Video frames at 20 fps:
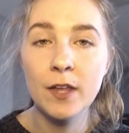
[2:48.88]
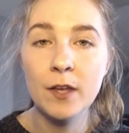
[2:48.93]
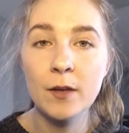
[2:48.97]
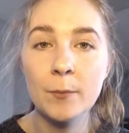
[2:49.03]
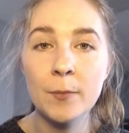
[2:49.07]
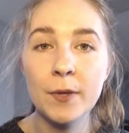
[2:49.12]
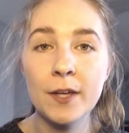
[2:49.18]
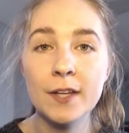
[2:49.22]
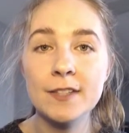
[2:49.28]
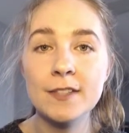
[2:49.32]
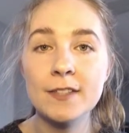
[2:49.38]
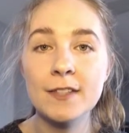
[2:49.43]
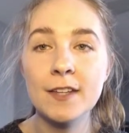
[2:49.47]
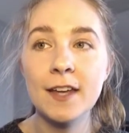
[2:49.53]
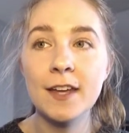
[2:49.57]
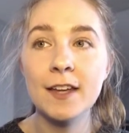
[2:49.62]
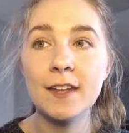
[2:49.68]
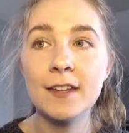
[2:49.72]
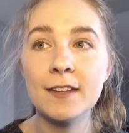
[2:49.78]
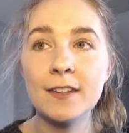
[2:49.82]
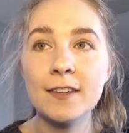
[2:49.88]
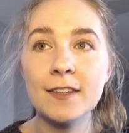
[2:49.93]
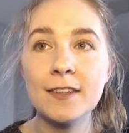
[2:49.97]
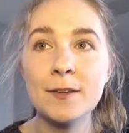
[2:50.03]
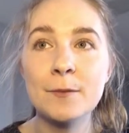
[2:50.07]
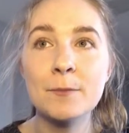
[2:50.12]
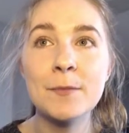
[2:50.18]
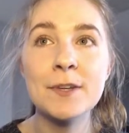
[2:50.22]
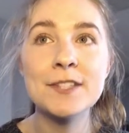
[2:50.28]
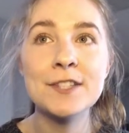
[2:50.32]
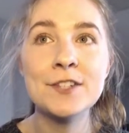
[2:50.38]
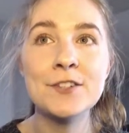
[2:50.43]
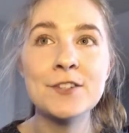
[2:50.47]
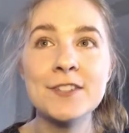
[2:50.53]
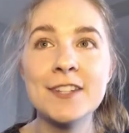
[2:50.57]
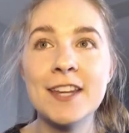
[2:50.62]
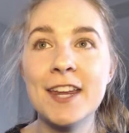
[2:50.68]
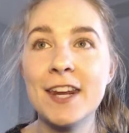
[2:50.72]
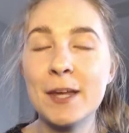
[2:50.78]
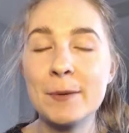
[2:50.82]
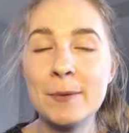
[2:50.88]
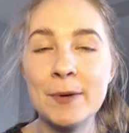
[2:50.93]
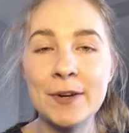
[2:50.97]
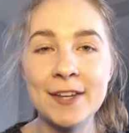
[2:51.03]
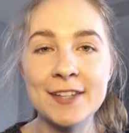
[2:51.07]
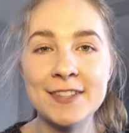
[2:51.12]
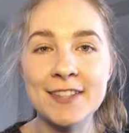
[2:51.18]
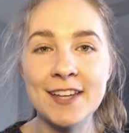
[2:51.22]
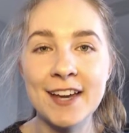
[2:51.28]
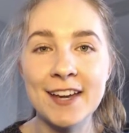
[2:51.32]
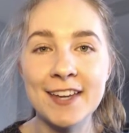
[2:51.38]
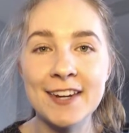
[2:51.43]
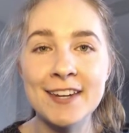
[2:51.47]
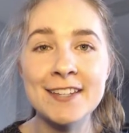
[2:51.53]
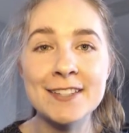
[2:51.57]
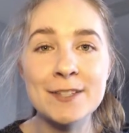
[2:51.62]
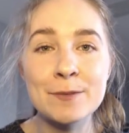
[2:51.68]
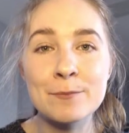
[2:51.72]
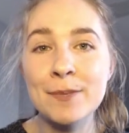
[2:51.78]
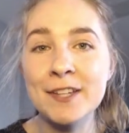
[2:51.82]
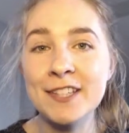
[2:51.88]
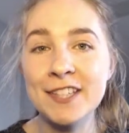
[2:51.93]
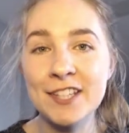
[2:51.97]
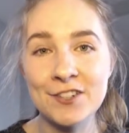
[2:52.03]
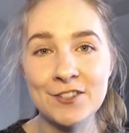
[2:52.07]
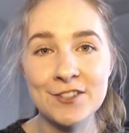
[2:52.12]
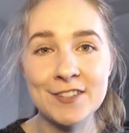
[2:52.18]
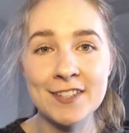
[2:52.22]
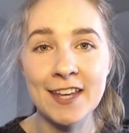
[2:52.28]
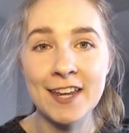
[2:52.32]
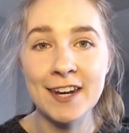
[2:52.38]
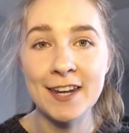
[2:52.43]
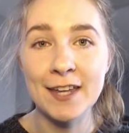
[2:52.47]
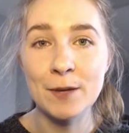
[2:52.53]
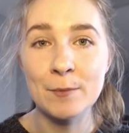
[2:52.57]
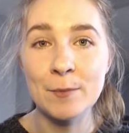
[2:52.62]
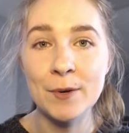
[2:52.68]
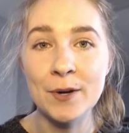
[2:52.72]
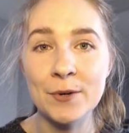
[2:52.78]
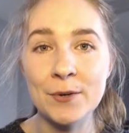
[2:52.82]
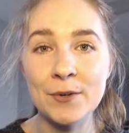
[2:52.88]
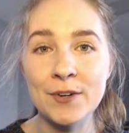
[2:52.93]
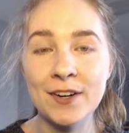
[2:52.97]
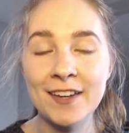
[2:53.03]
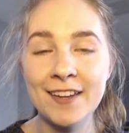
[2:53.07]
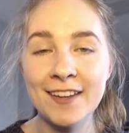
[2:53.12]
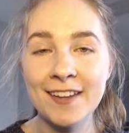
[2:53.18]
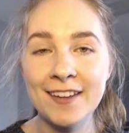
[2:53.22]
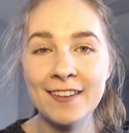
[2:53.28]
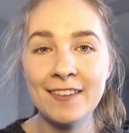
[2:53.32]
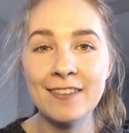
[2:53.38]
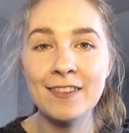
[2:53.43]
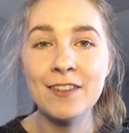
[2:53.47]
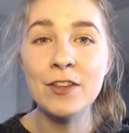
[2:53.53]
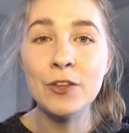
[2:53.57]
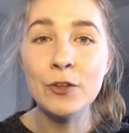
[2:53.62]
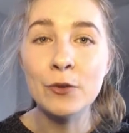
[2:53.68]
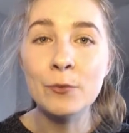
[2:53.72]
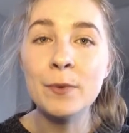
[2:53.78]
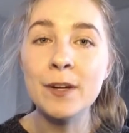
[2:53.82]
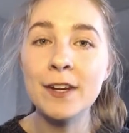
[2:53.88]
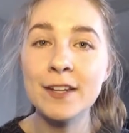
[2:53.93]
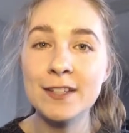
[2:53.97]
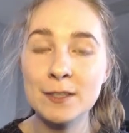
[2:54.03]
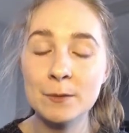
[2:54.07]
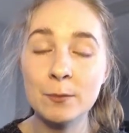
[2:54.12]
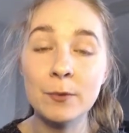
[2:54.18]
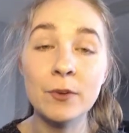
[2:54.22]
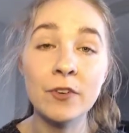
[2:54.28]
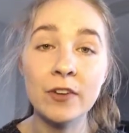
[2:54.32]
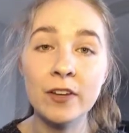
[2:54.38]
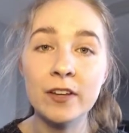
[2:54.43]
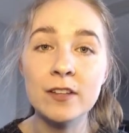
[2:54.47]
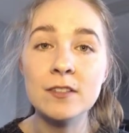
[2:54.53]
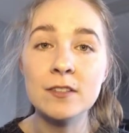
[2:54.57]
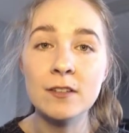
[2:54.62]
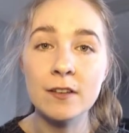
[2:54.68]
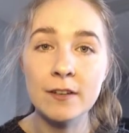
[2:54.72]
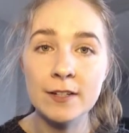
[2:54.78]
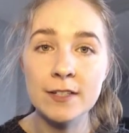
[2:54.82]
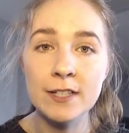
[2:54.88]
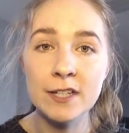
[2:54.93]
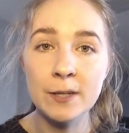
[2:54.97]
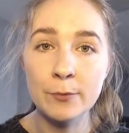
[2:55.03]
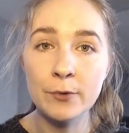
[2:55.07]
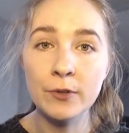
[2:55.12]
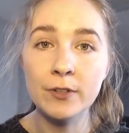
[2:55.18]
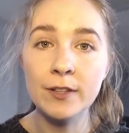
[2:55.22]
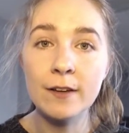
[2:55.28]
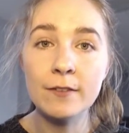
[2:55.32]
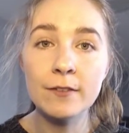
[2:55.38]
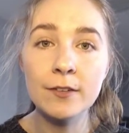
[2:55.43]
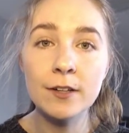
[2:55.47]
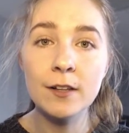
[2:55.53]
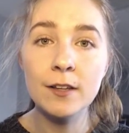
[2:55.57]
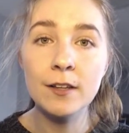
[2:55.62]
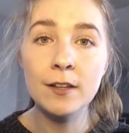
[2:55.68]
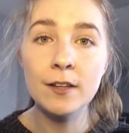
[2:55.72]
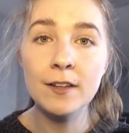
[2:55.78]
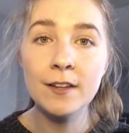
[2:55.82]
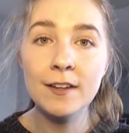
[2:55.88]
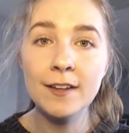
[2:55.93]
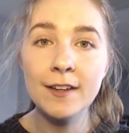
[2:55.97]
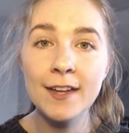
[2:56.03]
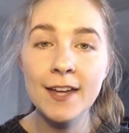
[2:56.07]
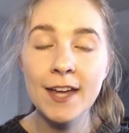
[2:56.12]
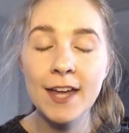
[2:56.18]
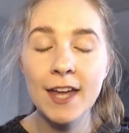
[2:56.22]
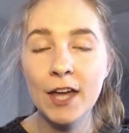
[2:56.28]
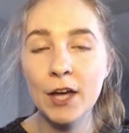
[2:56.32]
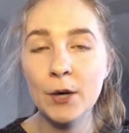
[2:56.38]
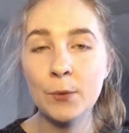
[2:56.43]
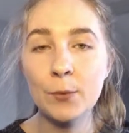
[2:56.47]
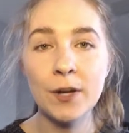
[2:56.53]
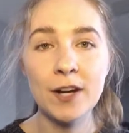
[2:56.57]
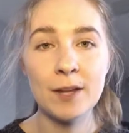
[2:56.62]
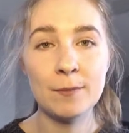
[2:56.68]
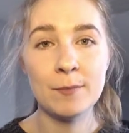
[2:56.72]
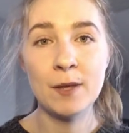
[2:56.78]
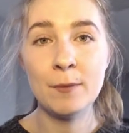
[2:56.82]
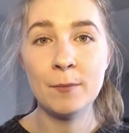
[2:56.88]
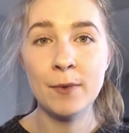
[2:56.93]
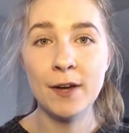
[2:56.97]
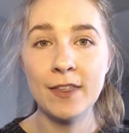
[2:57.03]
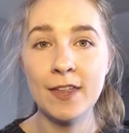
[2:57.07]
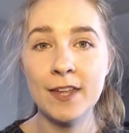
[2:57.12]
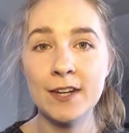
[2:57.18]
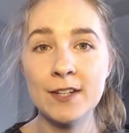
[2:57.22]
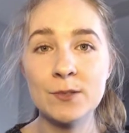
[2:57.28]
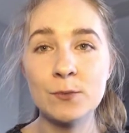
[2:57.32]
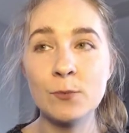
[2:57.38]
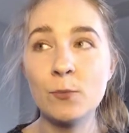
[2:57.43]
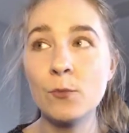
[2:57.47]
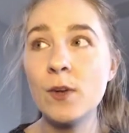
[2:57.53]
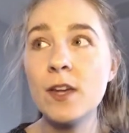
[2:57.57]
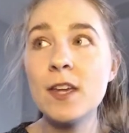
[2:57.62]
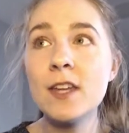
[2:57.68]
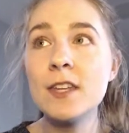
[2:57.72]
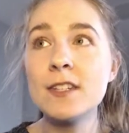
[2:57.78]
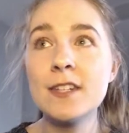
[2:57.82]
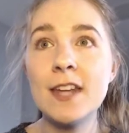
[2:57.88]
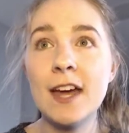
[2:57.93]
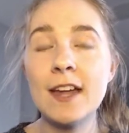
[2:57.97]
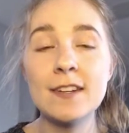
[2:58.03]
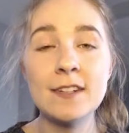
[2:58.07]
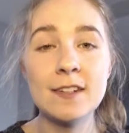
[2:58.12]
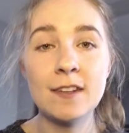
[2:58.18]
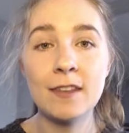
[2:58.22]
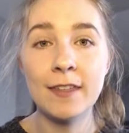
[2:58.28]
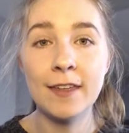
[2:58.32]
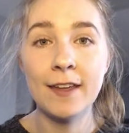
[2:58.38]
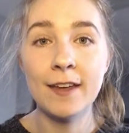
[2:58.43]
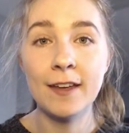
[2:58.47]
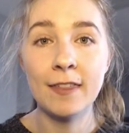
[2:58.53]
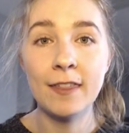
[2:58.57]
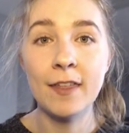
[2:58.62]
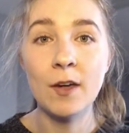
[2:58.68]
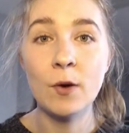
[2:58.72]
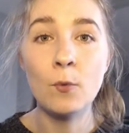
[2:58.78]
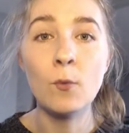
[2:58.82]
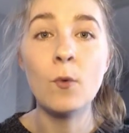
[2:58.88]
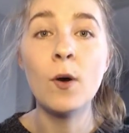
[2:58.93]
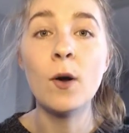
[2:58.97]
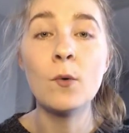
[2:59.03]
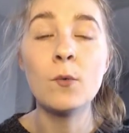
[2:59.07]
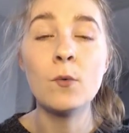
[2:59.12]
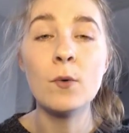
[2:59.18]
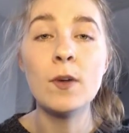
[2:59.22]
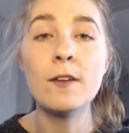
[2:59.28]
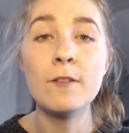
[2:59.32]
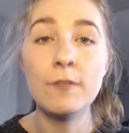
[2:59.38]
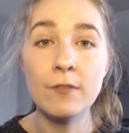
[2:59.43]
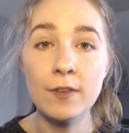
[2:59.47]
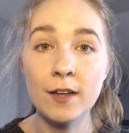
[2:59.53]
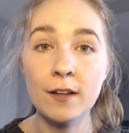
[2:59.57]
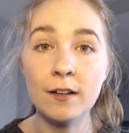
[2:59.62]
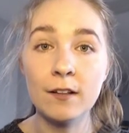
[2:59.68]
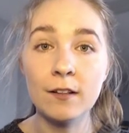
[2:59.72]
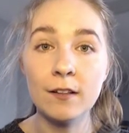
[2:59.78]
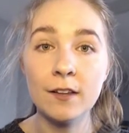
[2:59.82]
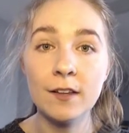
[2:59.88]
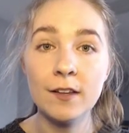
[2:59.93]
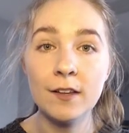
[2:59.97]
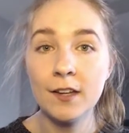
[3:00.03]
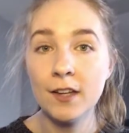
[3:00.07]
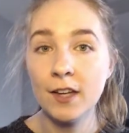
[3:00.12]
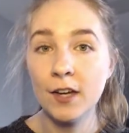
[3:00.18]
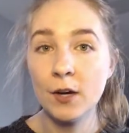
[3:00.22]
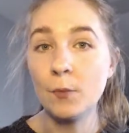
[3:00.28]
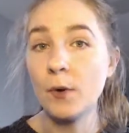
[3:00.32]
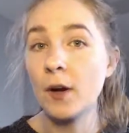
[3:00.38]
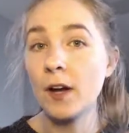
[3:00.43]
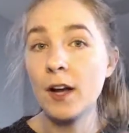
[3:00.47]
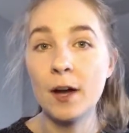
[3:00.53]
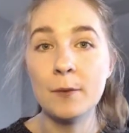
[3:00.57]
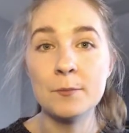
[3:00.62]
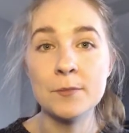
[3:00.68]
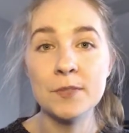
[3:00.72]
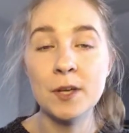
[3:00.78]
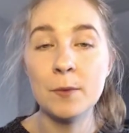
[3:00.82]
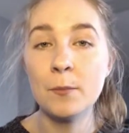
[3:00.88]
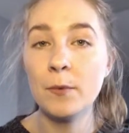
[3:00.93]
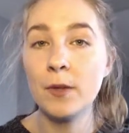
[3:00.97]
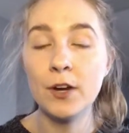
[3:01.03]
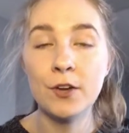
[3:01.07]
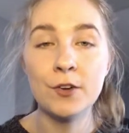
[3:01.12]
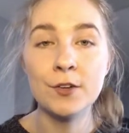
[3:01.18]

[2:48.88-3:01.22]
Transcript: Because the misunderstanding about anxiety is a misunderstanding about the human experience on a deeper level. And what I mean by that is we tend to think that what we feel and what comes up in our